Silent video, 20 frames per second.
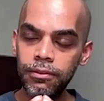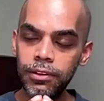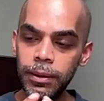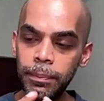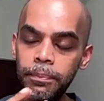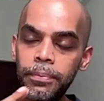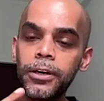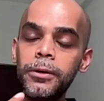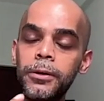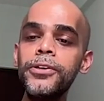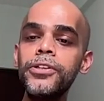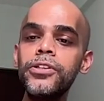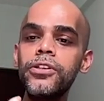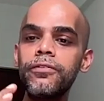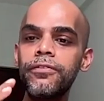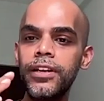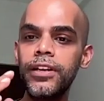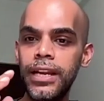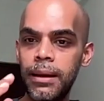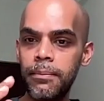the purpose
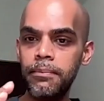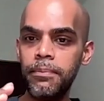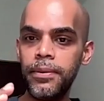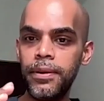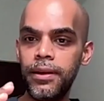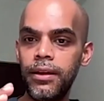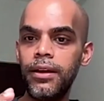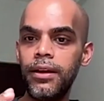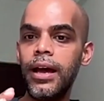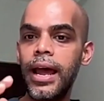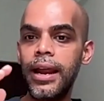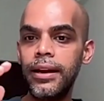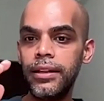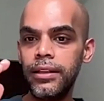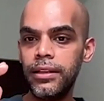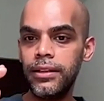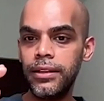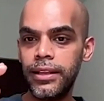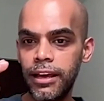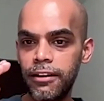of an MP
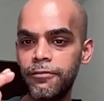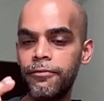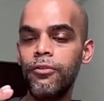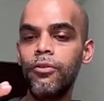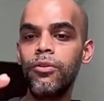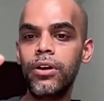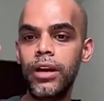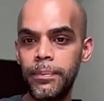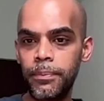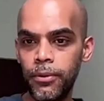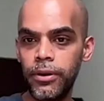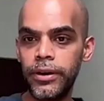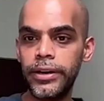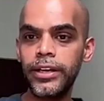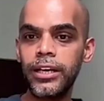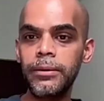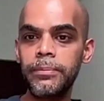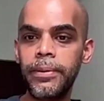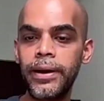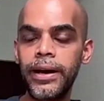and therefore a
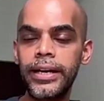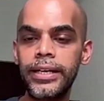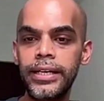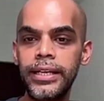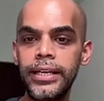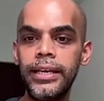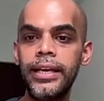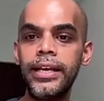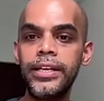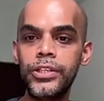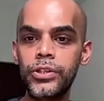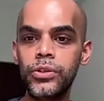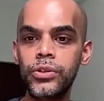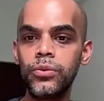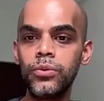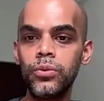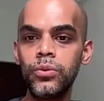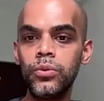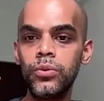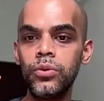political party is
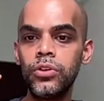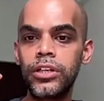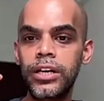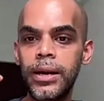to